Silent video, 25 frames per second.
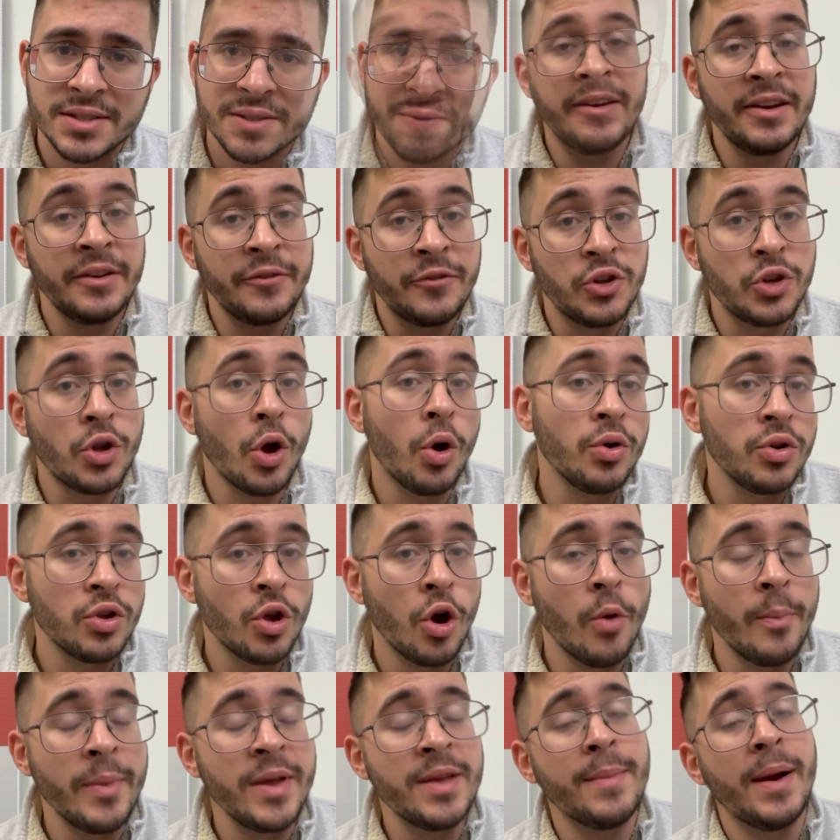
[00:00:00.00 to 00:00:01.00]
And if you don't
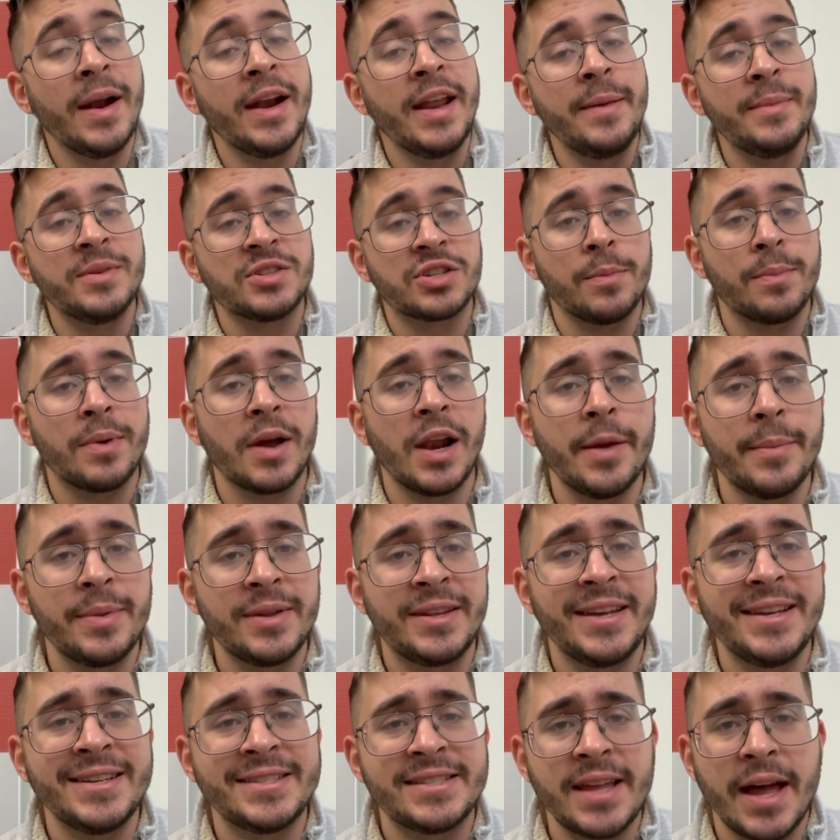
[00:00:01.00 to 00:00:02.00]
know me, my name is Gabriele
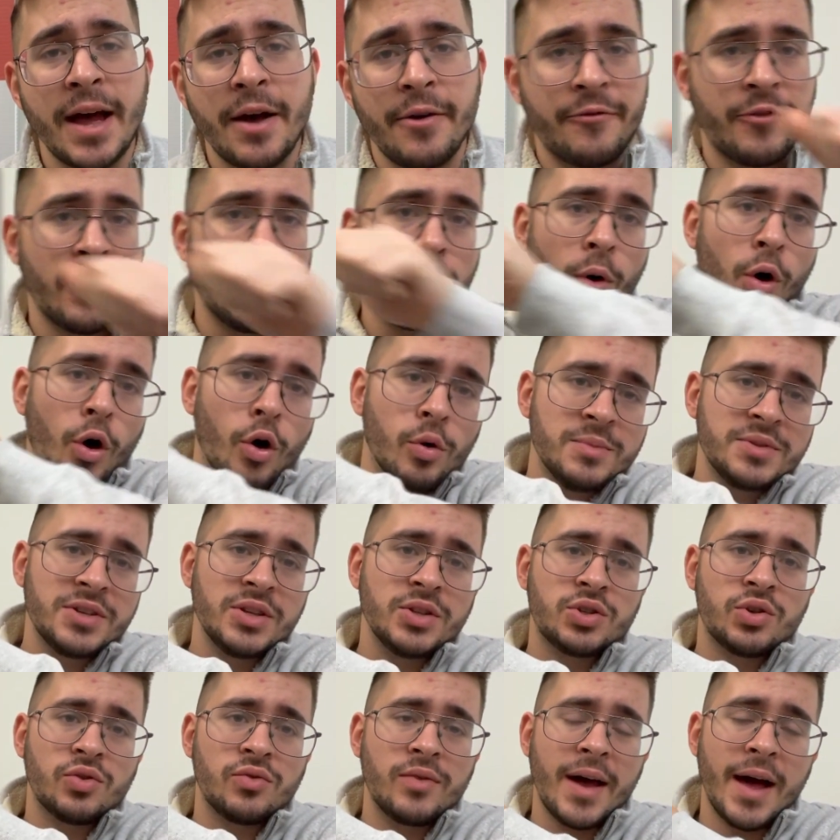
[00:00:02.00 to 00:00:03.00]
Battista from Homes
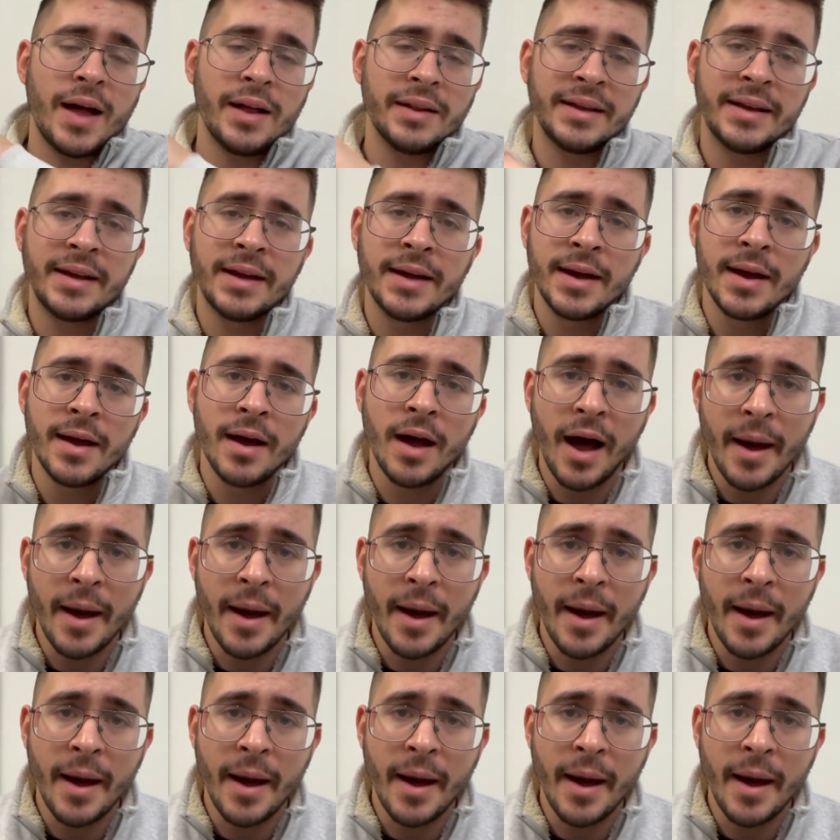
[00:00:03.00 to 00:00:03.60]
into Reality.